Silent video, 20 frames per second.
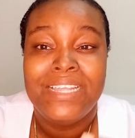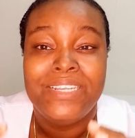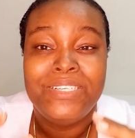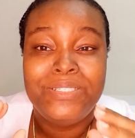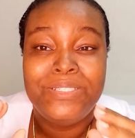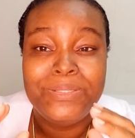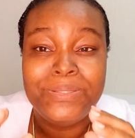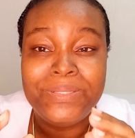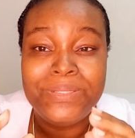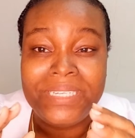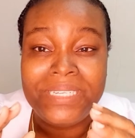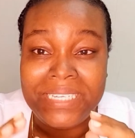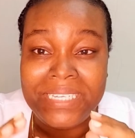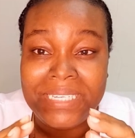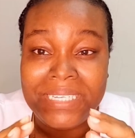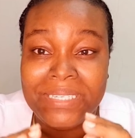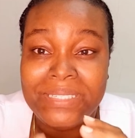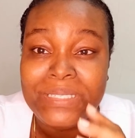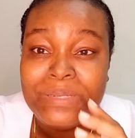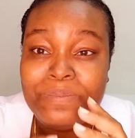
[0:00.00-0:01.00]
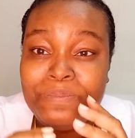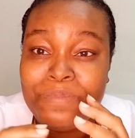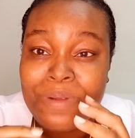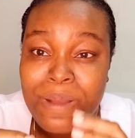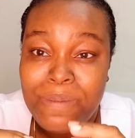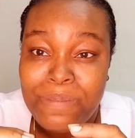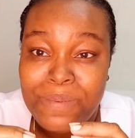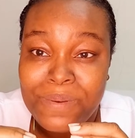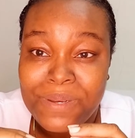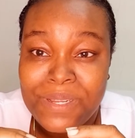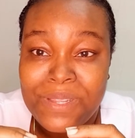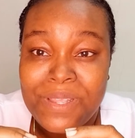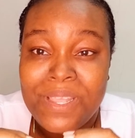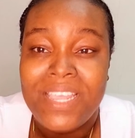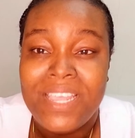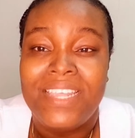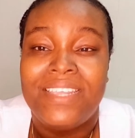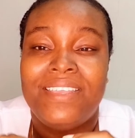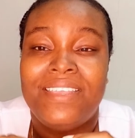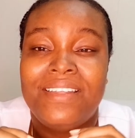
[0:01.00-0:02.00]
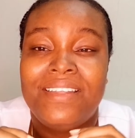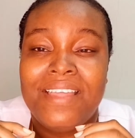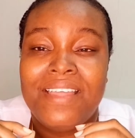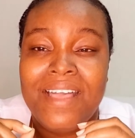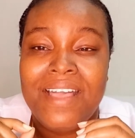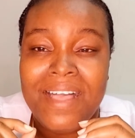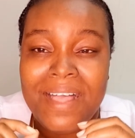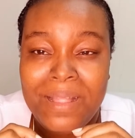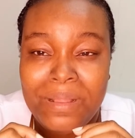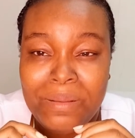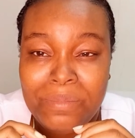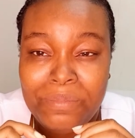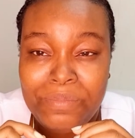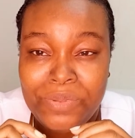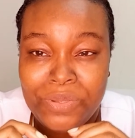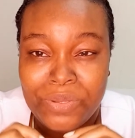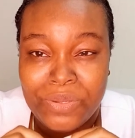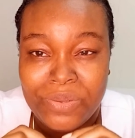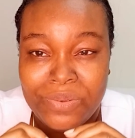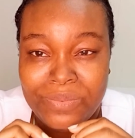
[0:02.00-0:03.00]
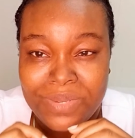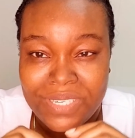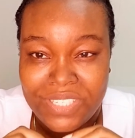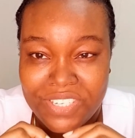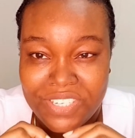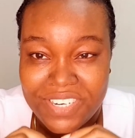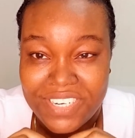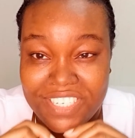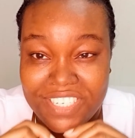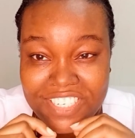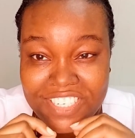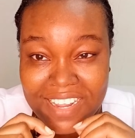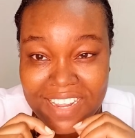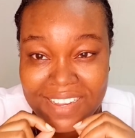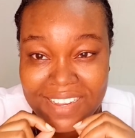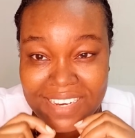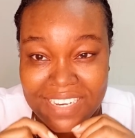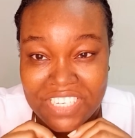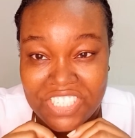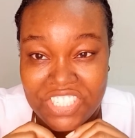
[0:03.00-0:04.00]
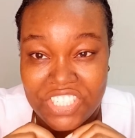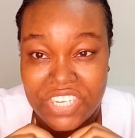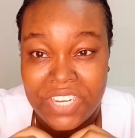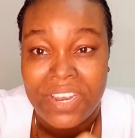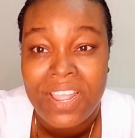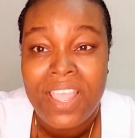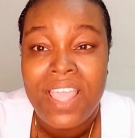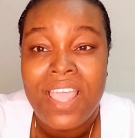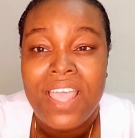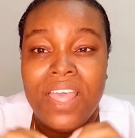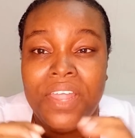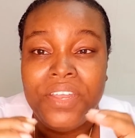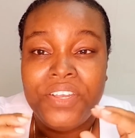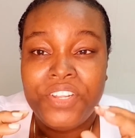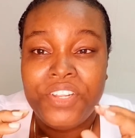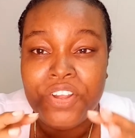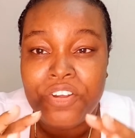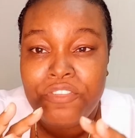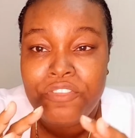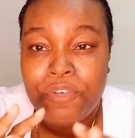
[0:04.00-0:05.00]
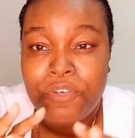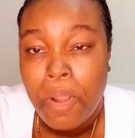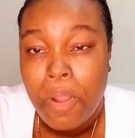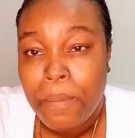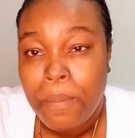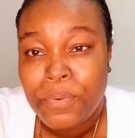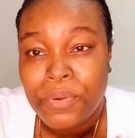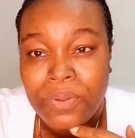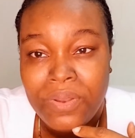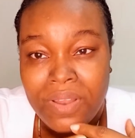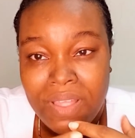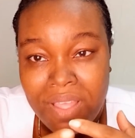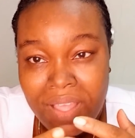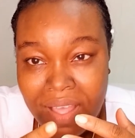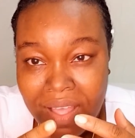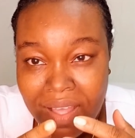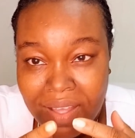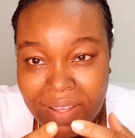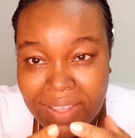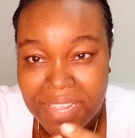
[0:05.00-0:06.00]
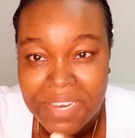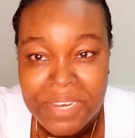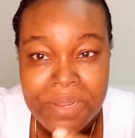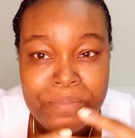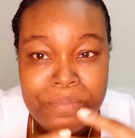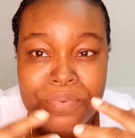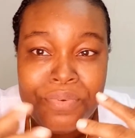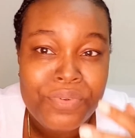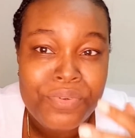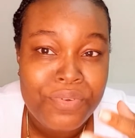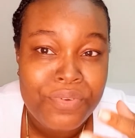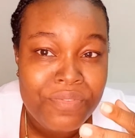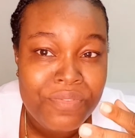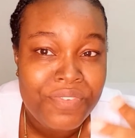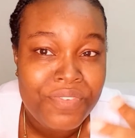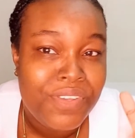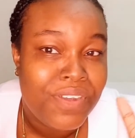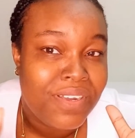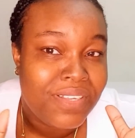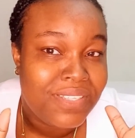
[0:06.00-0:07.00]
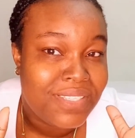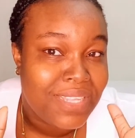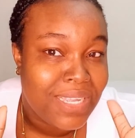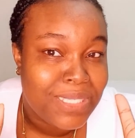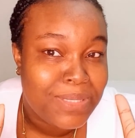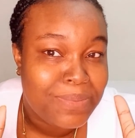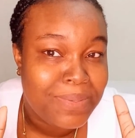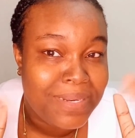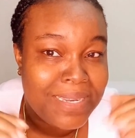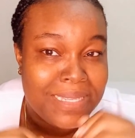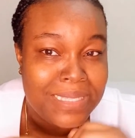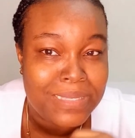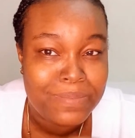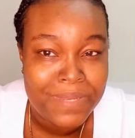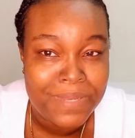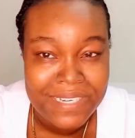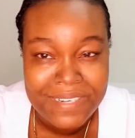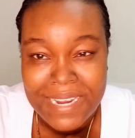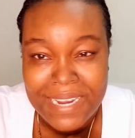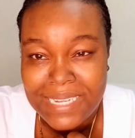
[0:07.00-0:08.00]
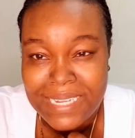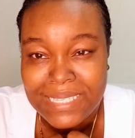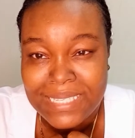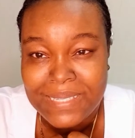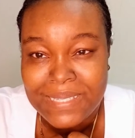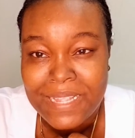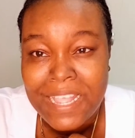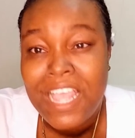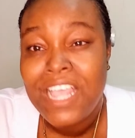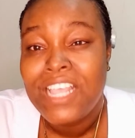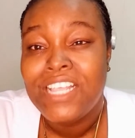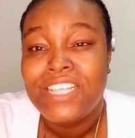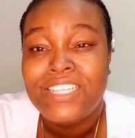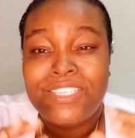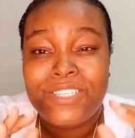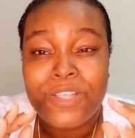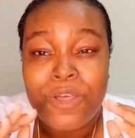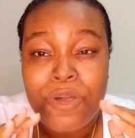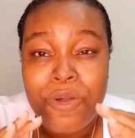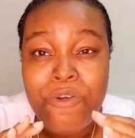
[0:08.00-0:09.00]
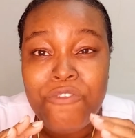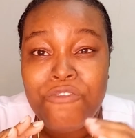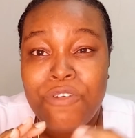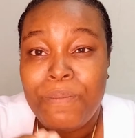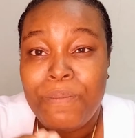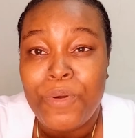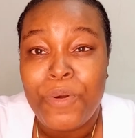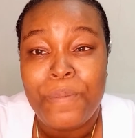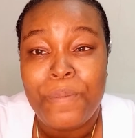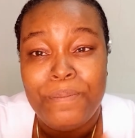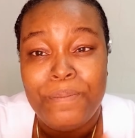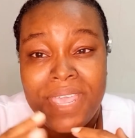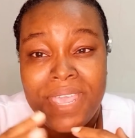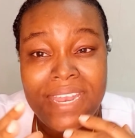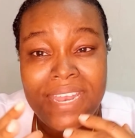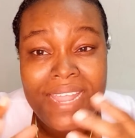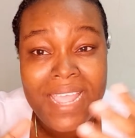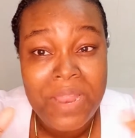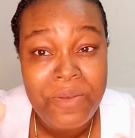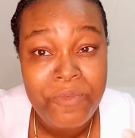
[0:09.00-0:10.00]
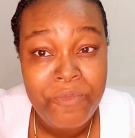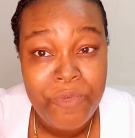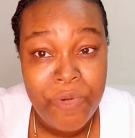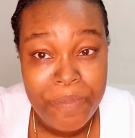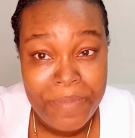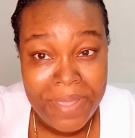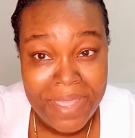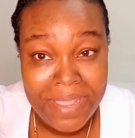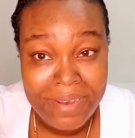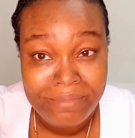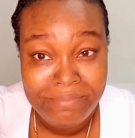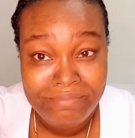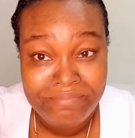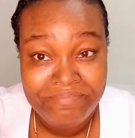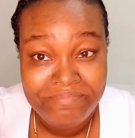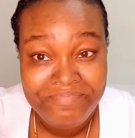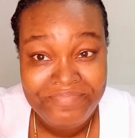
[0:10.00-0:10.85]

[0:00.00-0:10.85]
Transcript: do the Kegels properly, it can help you with your ejaculation and therefore prolong and improve your sexual experience. So for both men and women,